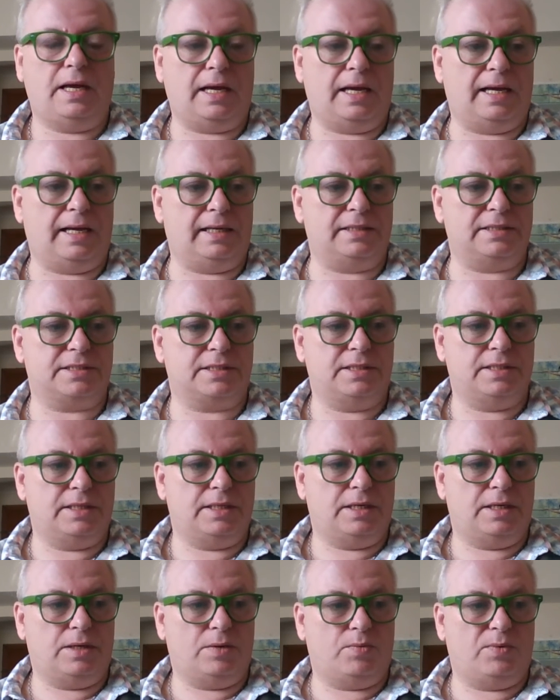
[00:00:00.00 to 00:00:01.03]
And
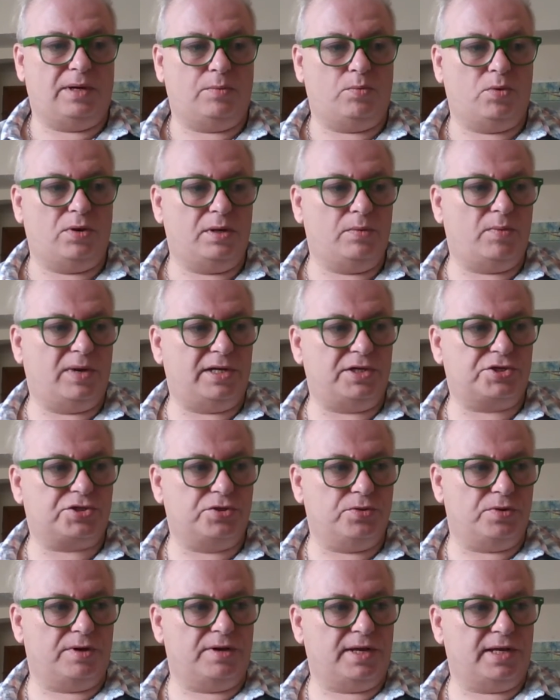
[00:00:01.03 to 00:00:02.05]
when one went
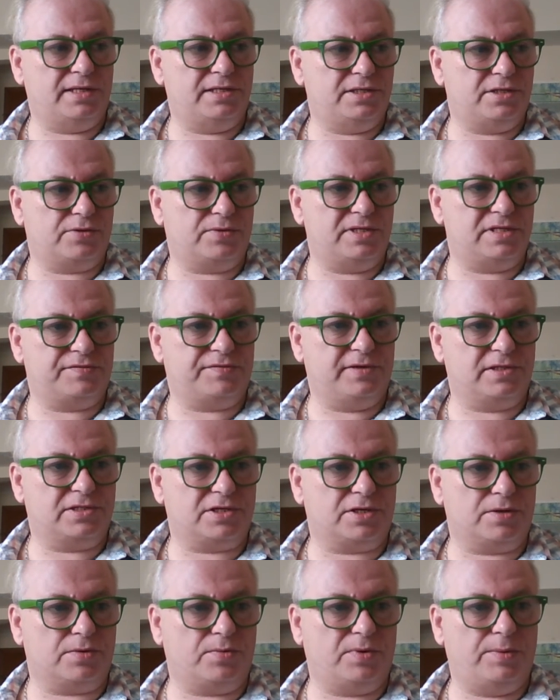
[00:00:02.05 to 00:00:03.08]
through a 90 degrees
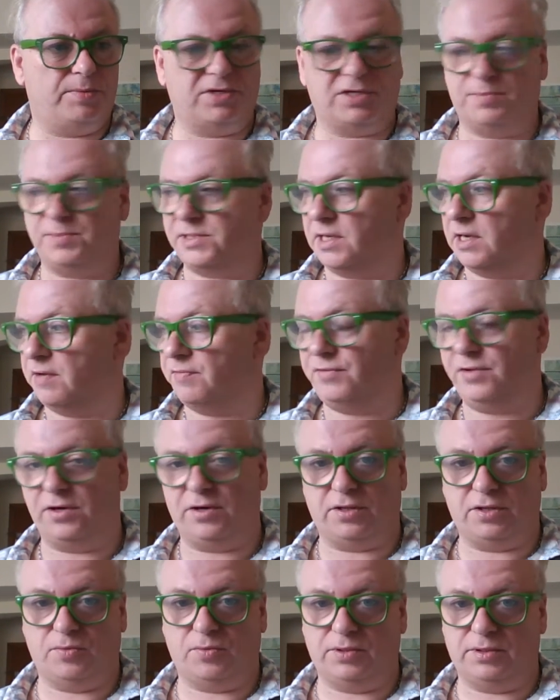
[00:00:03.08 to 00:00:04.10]
filter, we would observe the
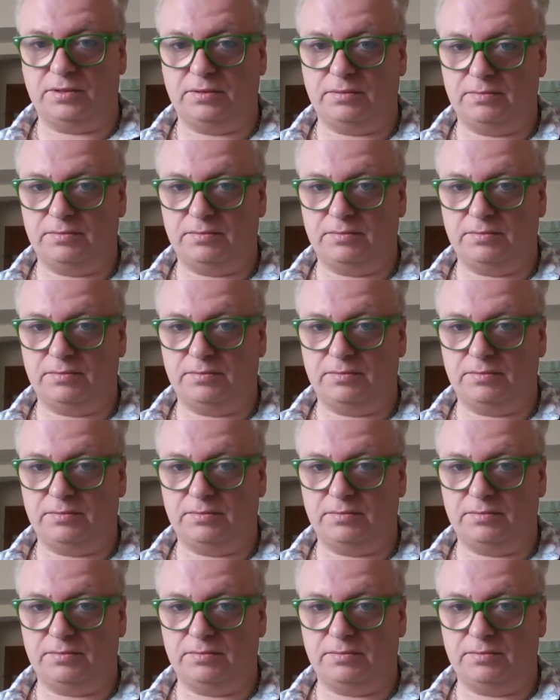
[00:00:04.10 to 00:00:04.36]
other one,